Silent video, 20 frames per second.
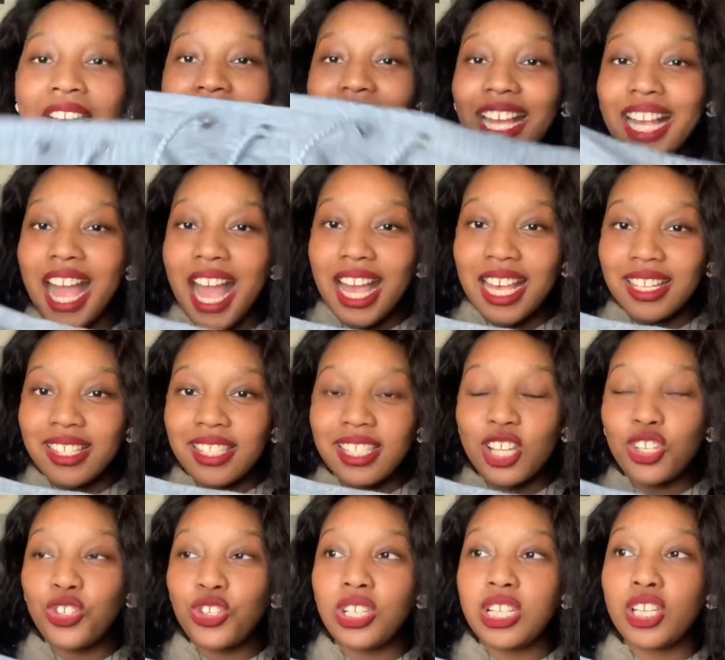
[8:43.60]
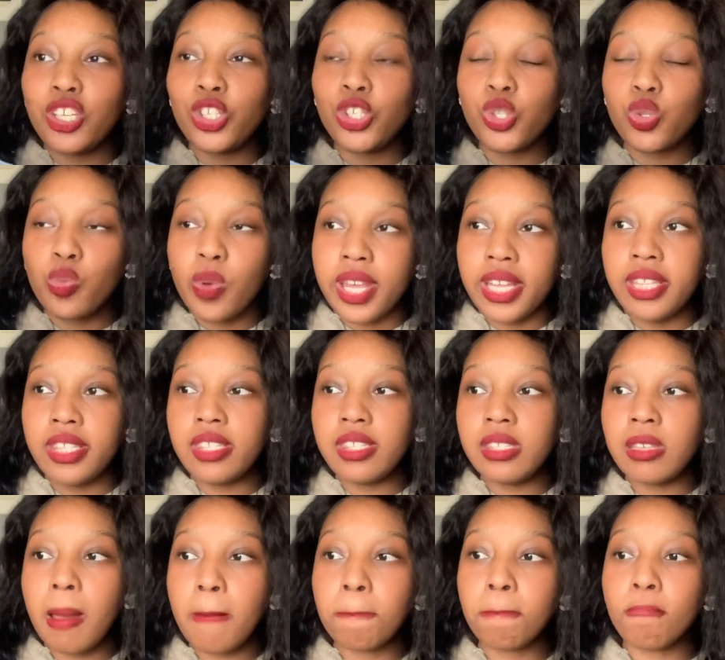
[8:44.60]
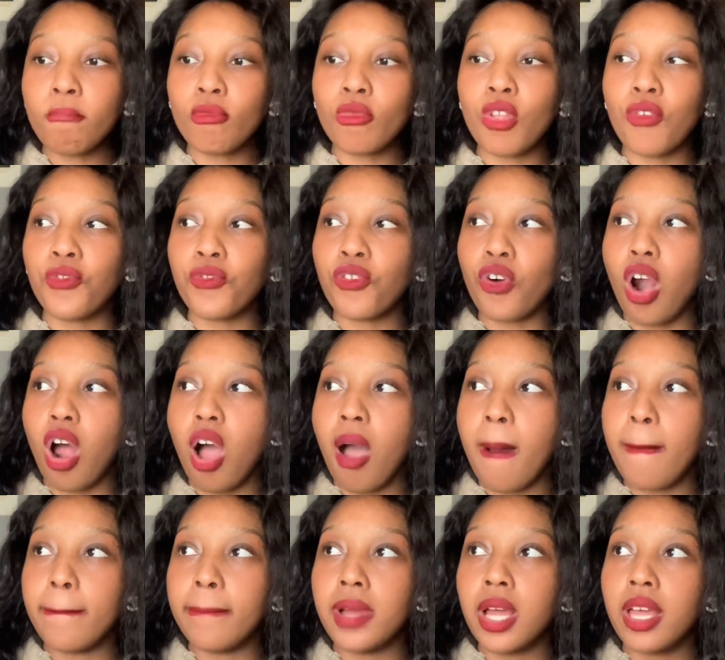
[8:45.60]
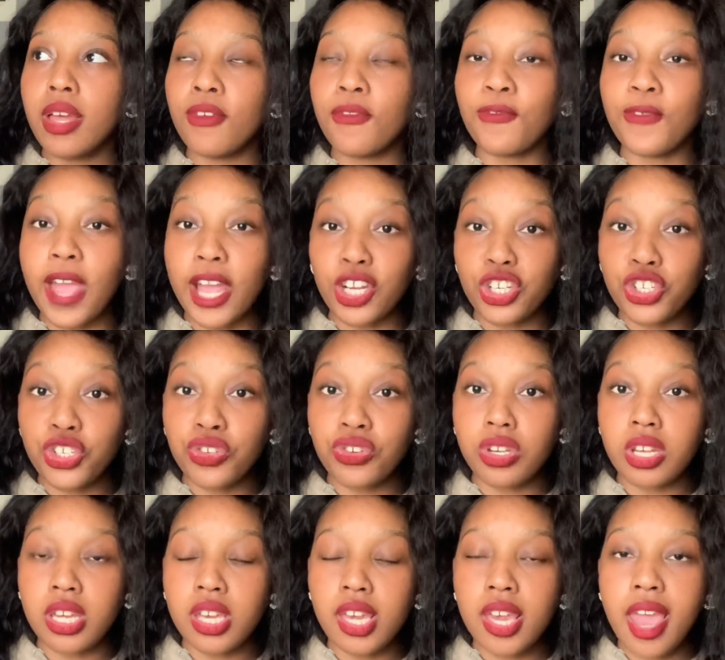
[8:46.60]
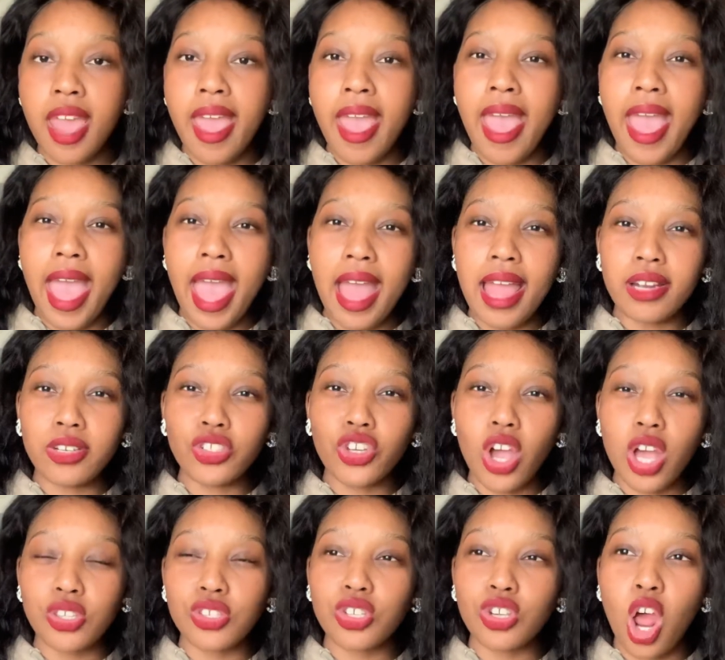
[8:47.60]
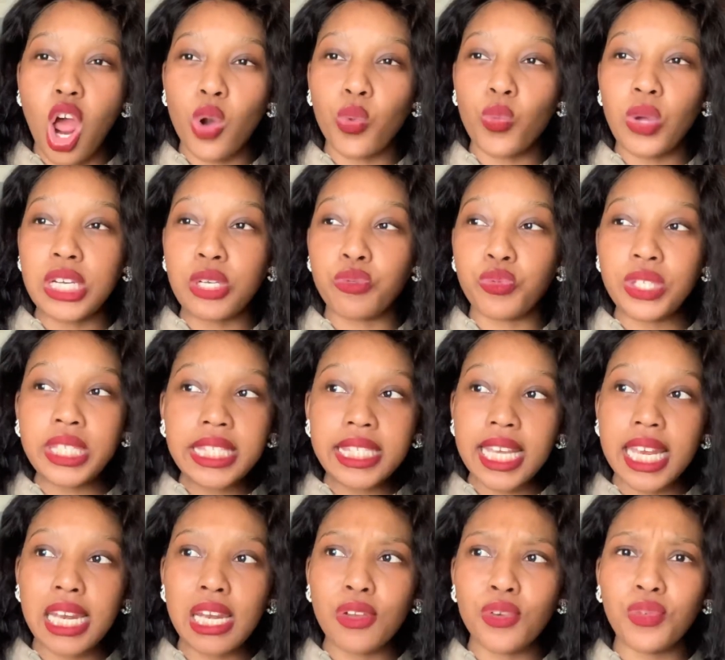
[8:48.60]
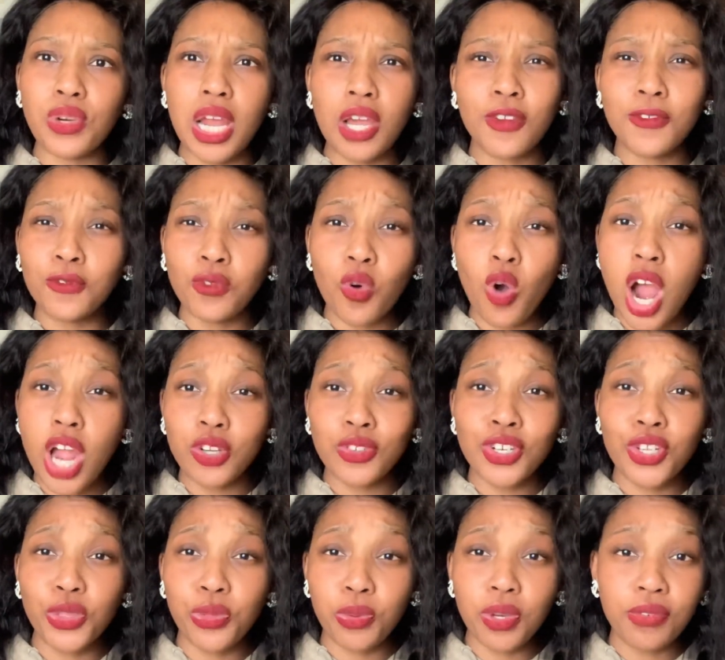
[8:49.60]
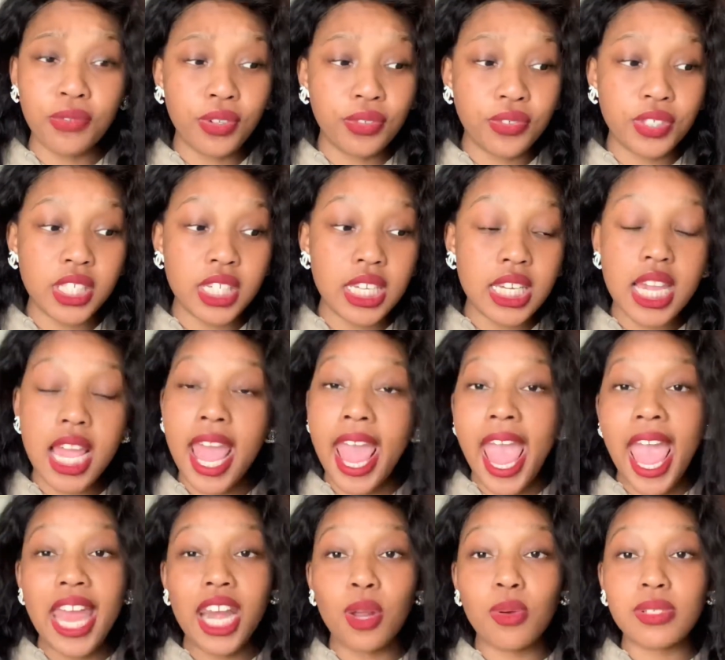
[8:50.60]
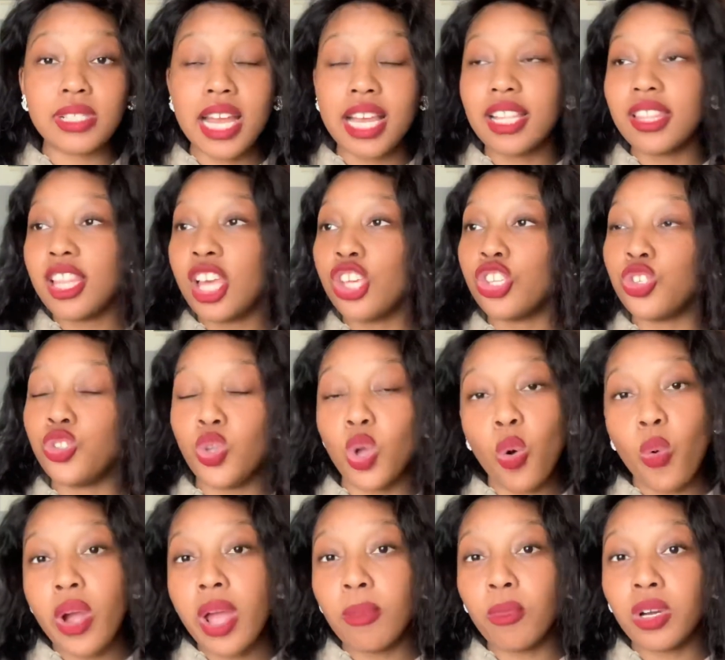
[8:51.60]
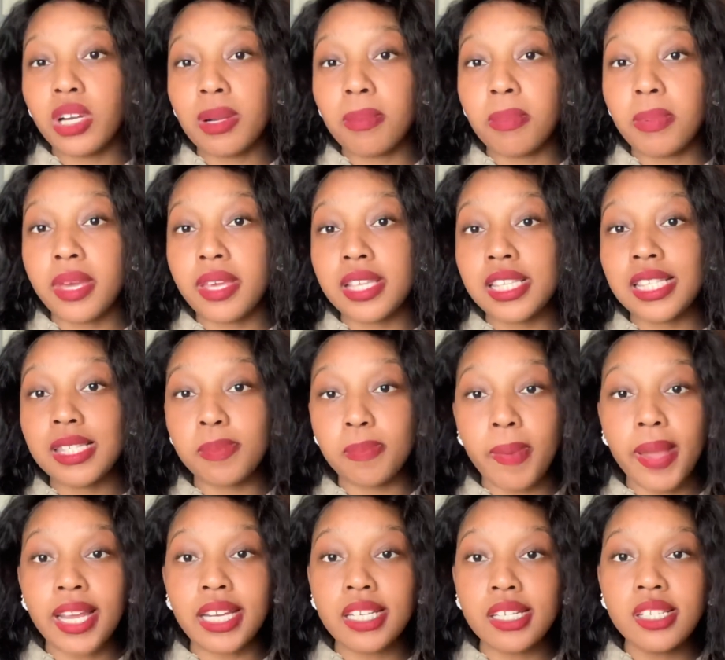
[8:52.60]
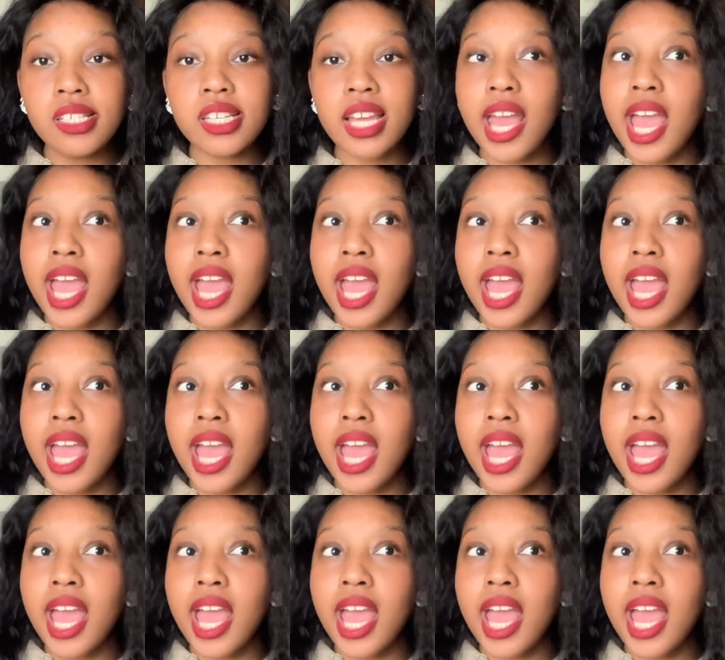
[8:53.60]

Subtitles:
Guys, literally sweats from Factory and Cotton On was retailing for like 400 350, and I was like, there's no way I'm gonna spend